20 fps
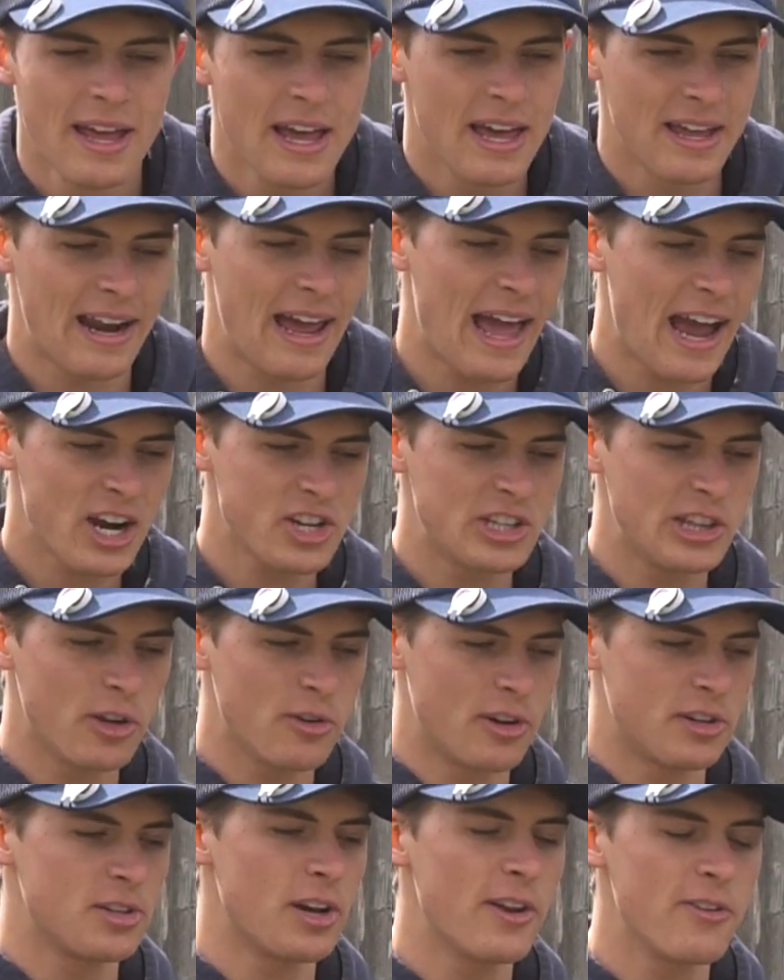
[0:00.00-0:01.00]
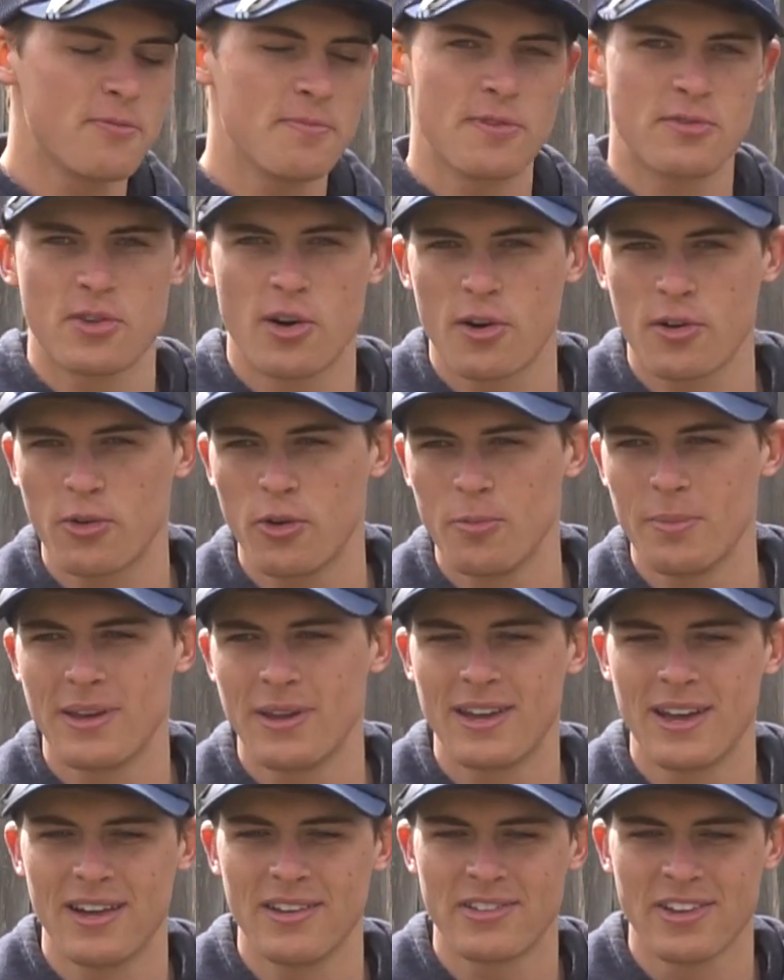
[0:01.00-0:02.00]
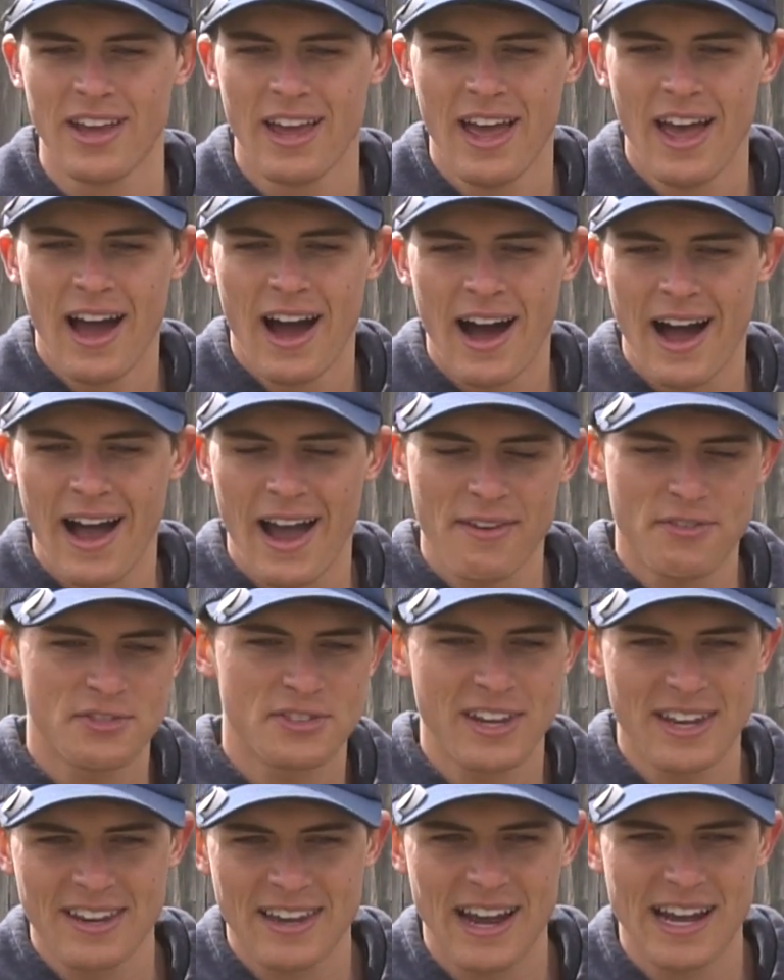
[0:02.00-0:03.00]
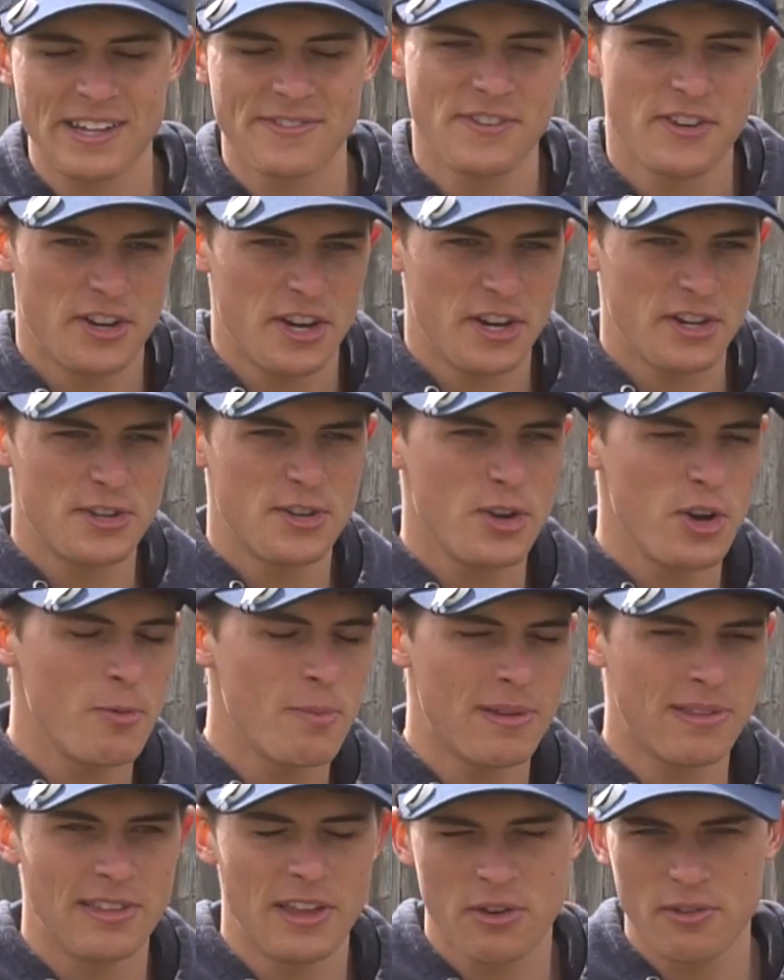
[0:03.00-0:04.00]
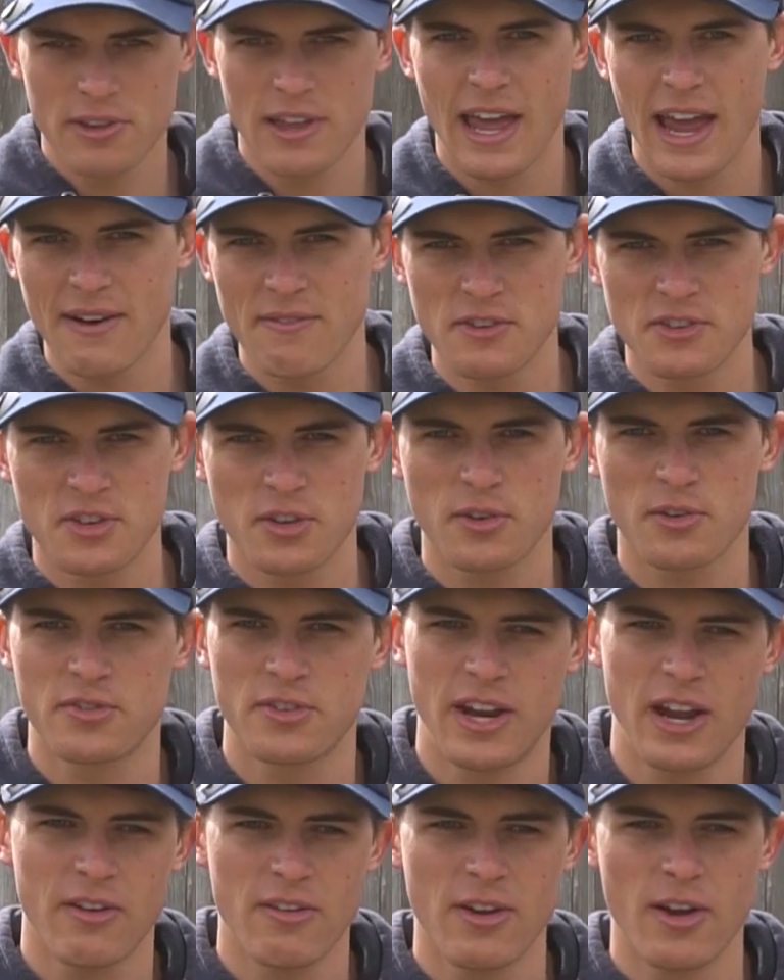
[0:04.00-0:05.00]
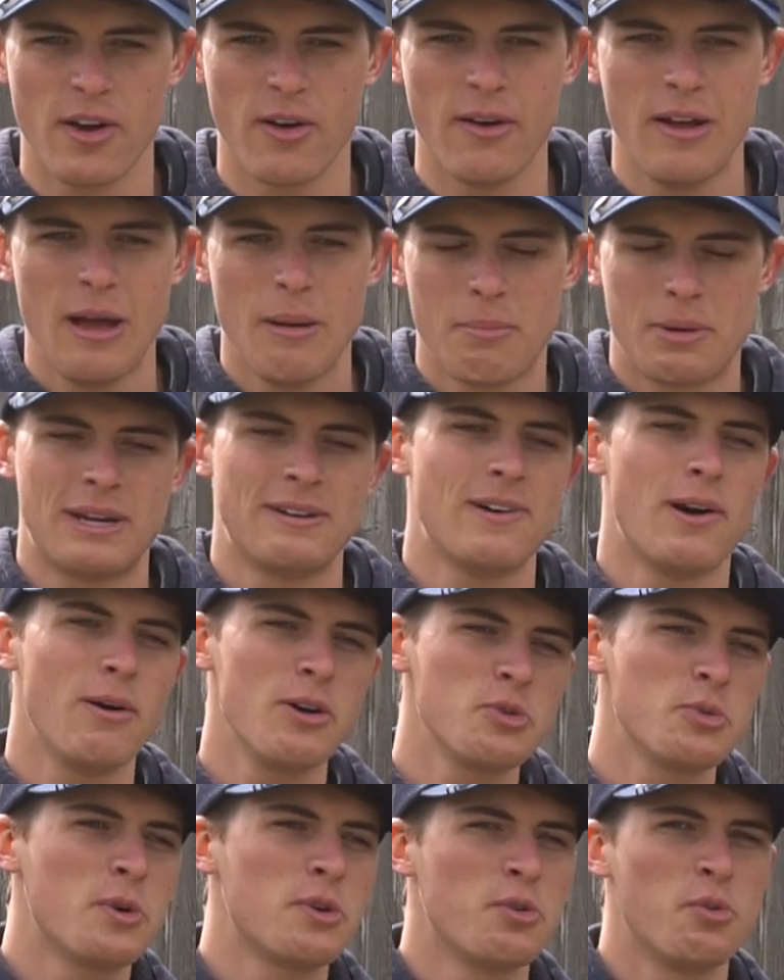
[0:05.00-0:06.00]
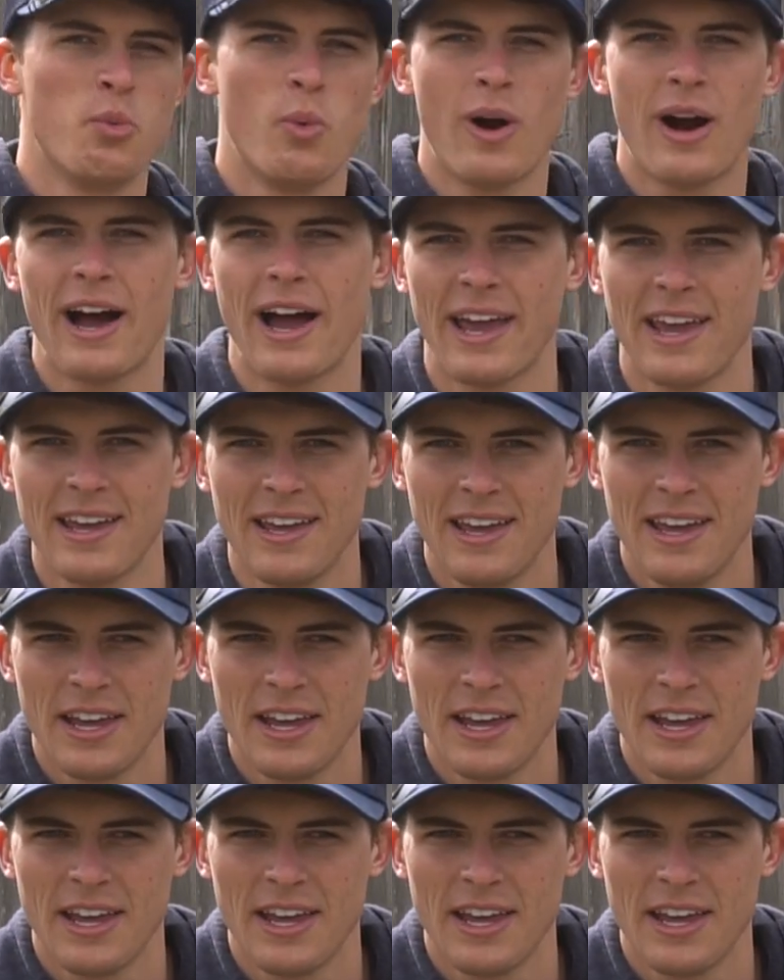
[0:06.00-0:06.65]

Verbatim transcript: And I actually learned a ton from this article, because I've seen guys fish a tube in literally every single scenario, but I've always wondered why.